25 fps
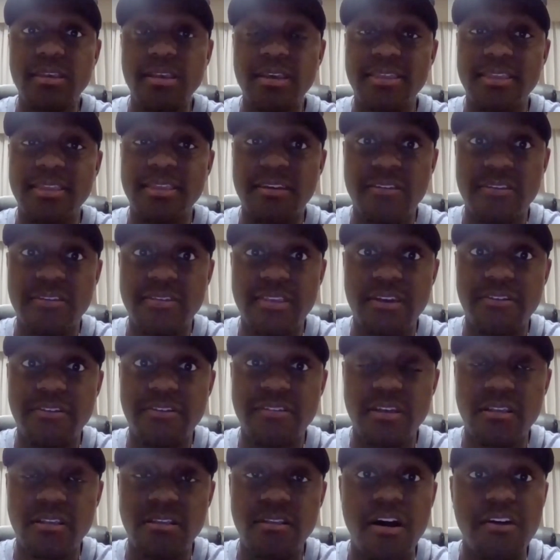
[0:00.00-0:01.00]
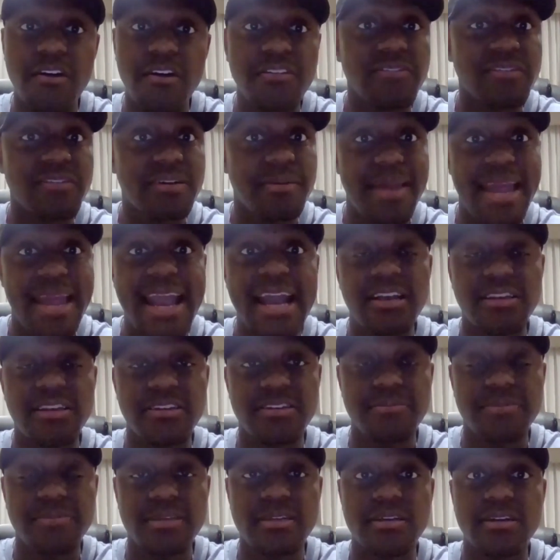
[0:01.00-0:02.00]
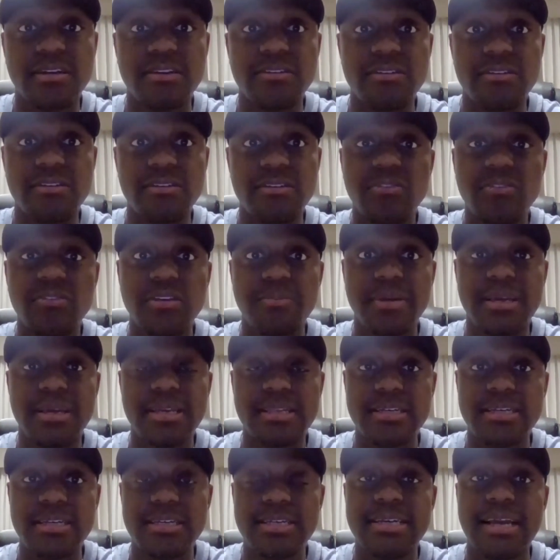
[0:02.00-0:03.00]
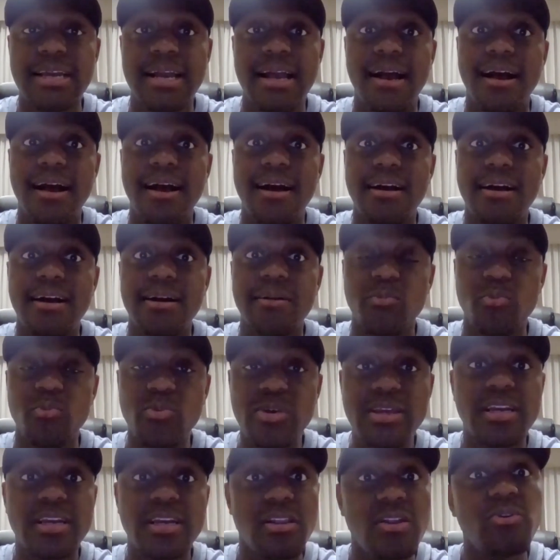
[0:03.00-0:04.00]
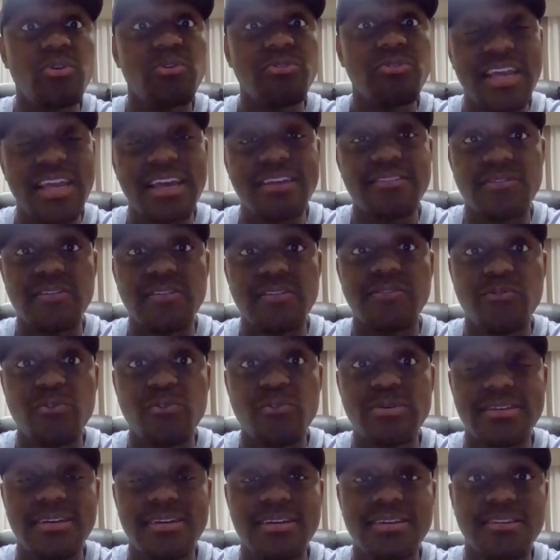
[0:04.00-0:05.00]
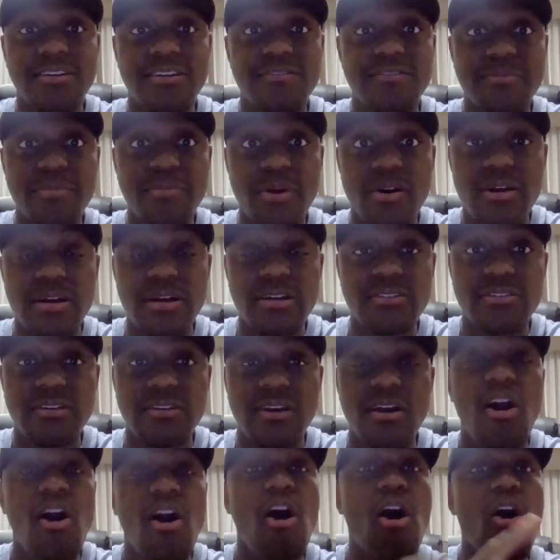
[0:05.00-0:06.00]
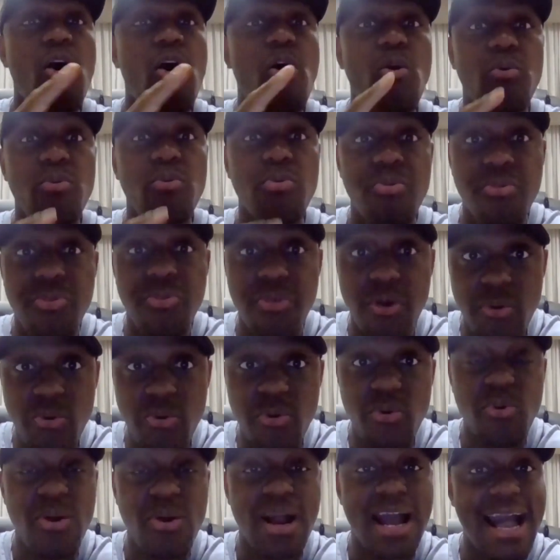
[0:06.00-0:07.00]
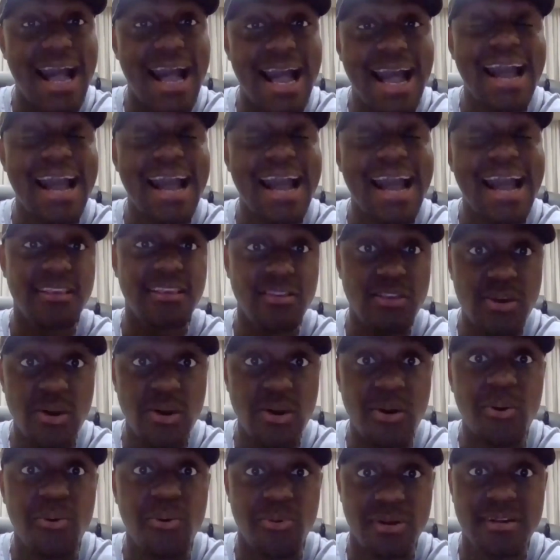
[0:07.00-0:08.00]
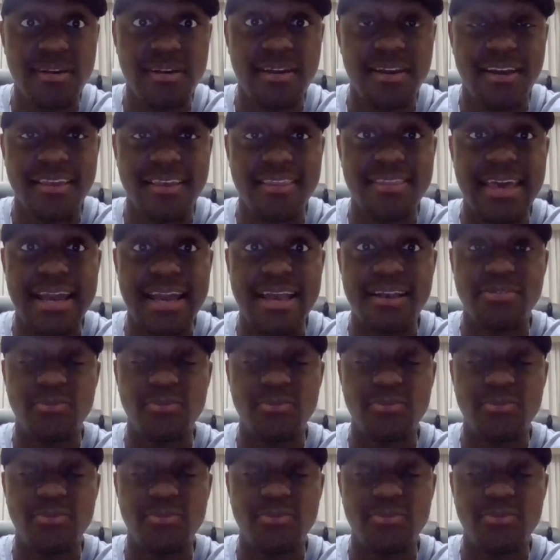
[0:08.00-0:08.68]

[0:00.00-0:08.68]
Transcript: there's the loss of compassion, because ultimately we closed as of the 14th of March. Although I know that